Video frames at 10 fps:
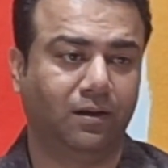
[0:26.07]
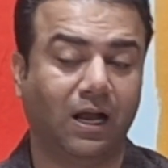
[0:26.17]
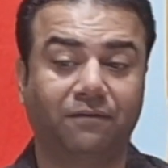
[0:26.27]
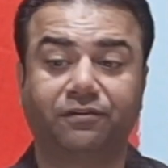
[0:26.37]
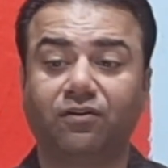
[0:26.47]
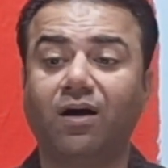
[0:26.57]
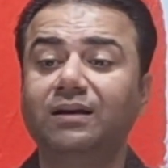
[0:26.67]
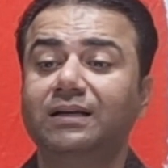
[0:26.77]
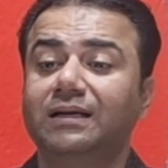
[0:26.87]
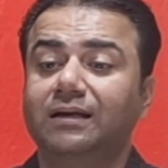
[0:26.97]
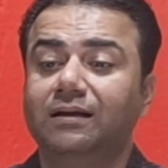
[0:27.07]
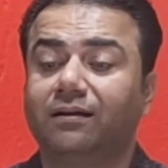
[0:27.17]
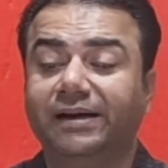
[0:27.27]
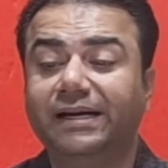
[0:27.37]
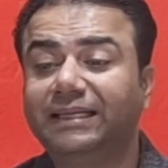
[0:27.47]
After all,
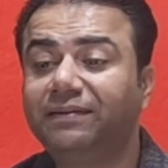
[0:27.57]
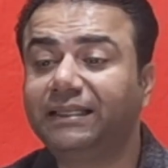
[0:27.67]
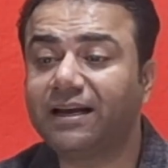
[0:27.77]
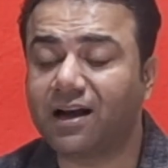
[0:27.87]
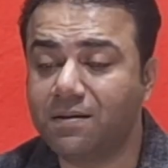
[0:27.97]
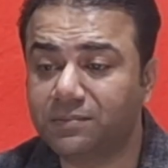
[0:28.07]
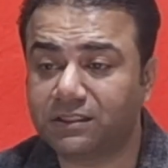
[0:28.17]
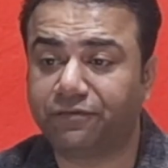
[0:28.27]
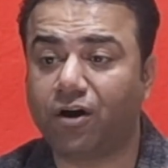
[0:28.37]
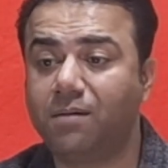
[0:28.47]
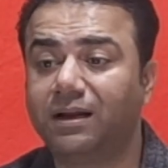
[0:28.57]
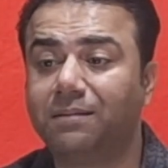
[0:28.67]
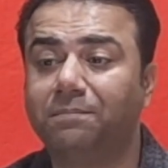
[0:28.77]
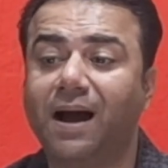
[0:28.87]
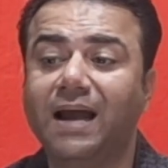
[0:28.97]
creativity comes from
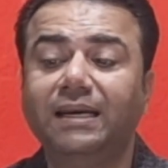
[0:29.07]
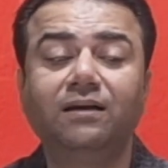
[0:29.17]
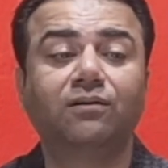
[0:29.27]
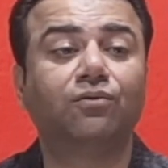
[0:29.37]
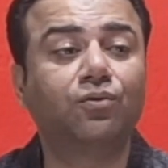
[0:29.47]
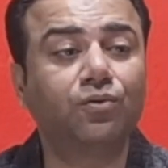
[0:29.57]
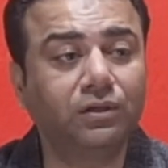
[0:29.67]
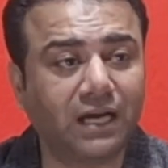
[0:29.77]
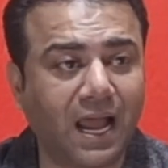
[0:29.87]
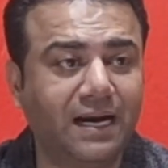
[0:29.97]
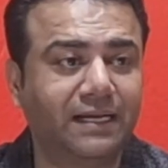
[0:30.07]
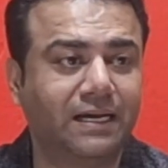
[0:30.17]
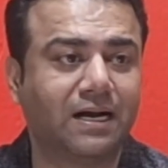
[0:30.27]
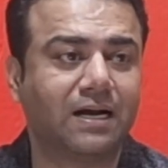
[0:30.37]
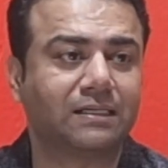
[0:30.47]
combining old
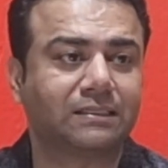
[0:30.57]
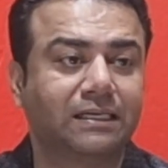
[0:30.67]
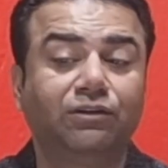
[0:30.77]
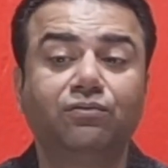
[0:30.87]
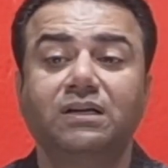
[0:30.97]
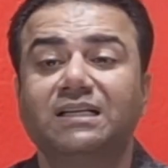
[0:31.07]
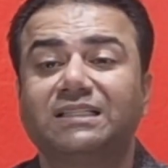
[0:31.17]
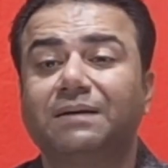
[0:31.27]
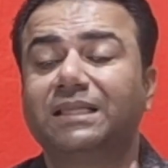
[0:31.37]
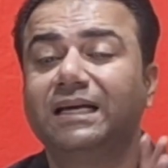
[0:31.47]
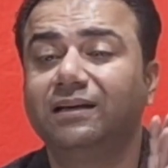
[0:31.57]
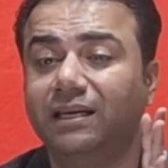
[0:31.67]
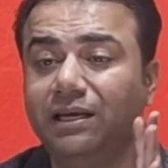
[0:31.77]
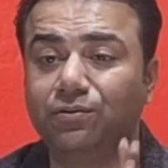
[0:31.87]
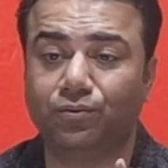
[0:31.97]
ideas into
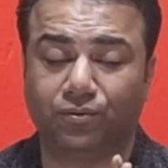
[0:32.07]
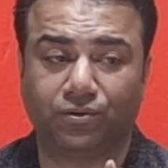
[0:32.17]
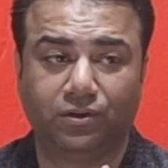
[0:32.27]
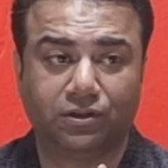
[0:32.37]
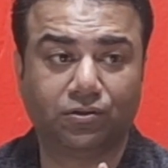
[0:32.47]
something new.